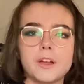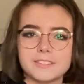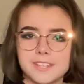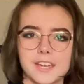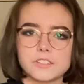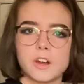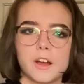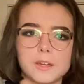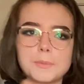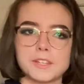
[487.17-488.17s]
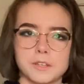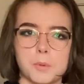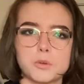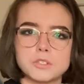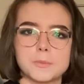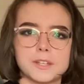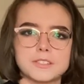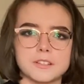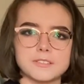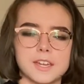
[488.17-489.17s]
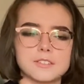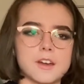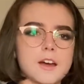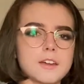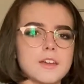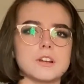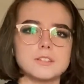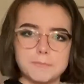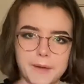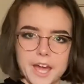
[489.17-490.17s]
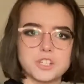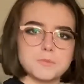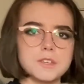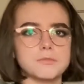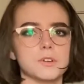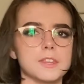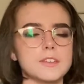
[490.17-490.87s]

on TikTok, because I posted about this on TikTok, tried to bash me for